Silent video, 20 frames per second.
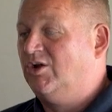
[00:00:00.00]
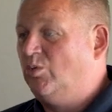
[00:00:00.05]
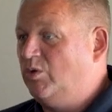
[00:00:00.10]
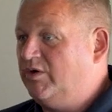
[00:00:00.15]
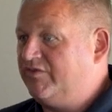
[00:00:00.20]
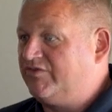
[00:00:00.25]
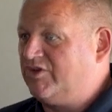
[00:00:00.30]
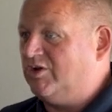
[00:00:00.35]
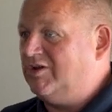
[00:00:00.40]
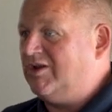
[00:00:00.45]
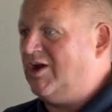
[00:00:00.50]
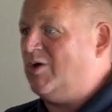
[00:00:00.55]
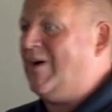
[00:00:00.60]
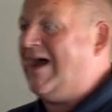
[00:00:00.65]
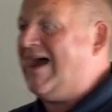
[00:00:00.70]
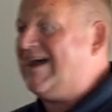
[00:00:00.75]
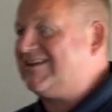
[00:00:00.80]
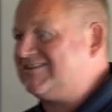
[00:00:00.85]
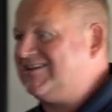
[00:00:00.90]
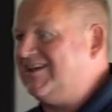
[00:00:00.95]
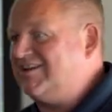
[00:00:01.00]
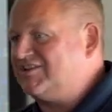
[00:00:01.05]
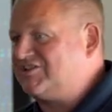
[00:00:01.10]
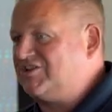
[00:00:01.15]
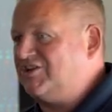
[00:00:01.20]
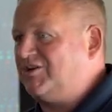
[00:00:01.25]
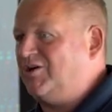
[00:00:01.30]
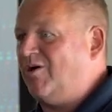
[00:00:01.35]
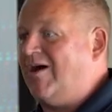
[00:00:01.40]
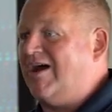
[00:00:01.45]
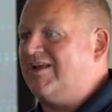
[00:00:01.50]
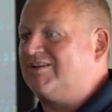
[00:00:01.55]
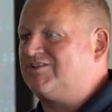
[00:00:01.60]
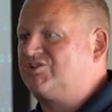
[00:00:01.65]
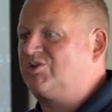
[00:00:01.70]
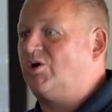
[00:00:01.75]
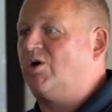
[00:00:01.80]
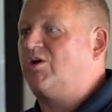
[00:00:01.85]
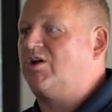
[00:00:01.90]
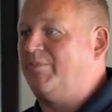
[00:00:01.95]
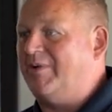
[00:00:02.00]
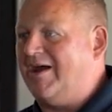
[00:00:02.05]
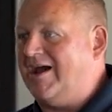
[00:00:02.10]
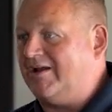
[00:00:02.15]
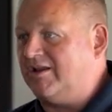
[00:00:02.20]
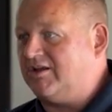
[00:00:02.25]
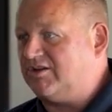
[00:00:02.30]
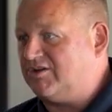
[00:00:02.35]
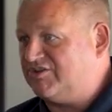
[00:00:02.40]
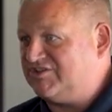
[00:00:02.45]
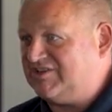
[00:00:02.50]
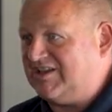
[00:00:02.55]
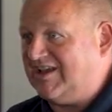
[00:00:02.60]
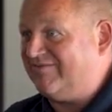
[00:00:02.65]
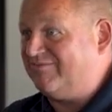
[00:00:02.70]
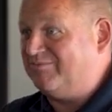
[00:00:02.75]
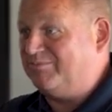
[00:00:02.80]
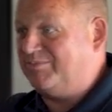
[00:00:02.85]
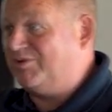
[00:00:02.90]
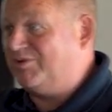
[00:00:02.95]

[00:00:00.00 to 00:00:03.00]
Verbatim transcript: We've got no assets to go out and talk about it because they haven't